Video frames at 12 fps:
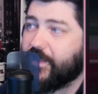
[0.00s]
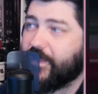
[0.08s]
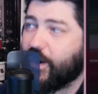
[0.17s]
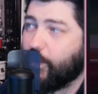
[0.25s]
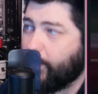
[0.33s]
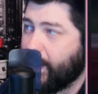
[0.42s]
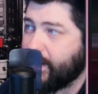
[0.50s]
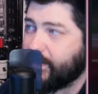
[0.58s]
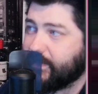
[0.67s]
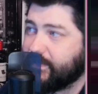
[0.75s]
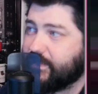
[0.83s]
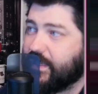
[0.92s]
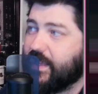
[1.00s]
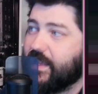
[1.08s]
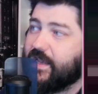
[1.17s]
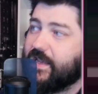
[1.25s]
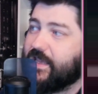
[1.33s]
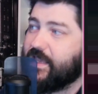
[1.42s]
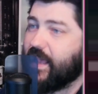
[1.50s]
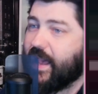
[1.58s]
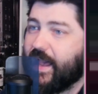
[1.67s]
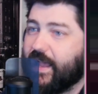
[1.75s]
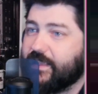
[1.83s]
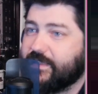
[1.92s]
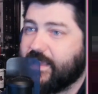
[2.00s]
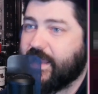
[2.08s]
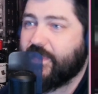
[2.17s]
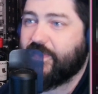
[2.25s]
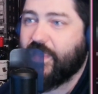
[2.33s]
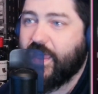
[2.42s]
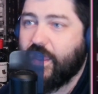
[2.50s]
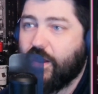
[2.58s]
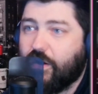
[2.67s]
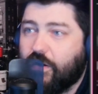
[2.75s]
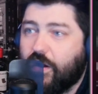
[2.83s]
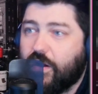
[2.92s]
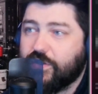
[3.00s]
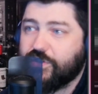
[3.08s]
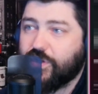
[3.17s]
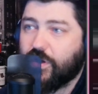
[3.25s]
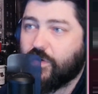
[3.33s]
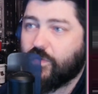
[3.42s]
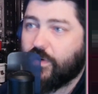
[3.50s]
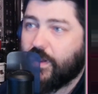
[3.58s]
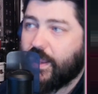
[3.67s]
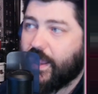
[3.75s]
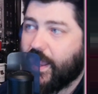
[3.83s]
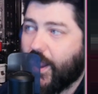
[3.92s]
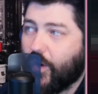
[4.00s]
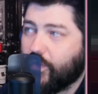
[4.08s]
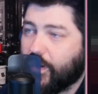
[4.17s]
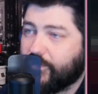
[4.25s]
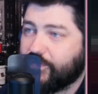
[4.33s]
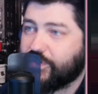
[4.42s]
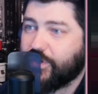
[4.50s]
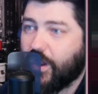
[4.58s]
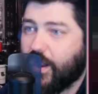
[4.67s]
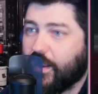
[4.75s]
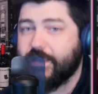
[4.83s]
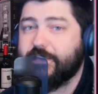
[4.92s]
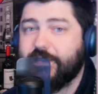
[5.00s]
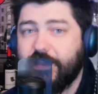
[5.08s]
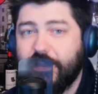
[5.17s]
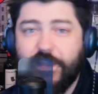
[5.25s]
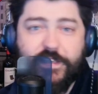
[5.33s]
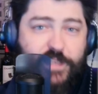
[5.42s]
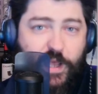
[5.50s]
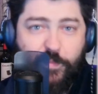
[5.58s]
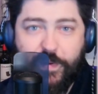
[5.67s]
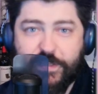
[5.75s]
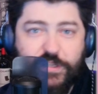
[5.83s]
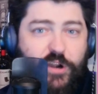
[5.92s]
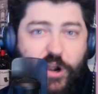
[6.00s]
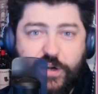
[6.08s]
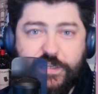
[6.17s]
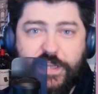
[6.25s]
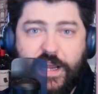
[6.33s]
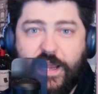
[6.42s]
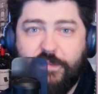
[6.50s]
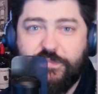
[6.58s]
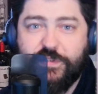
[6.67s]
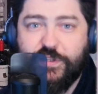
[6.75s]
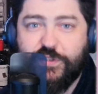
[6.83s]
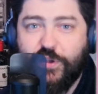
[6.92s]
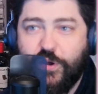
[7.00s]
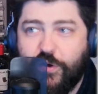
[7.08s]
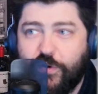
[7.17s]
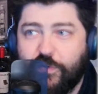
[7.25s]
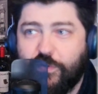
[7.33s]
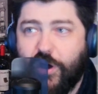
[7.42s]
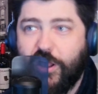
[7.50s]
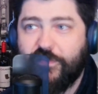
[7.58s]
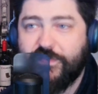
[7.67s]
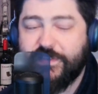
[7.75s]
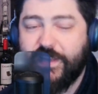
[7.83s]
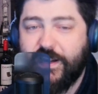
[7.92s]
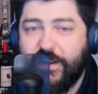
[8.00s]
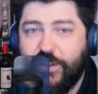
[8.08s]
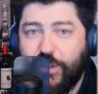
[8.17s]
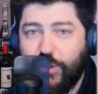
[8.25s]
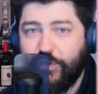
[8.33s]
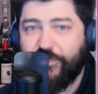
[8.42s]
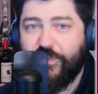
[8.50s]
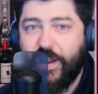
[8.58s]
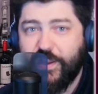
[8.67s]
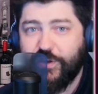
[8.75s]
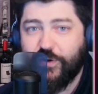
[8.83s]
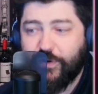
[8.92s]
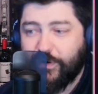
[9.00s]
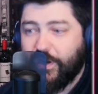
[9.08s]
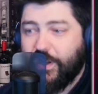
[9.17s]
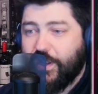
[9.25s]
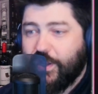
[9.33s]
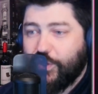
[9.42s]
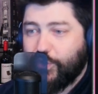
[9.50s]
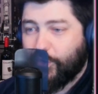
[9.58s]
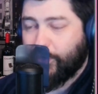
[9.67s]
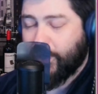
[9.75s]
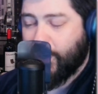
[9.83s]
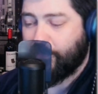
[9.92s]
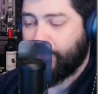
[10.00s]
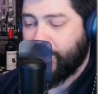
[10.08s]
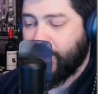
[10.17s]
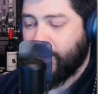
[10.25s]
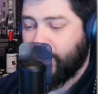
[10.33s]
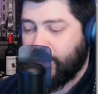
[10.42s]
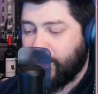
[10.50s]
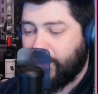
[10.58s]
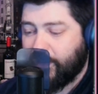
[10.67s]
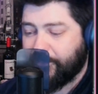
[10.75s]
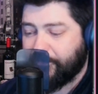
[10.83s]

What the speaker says: their patents. He adds that they are also out of stock. See, his company is on hard times. So all of a sudden, you find your company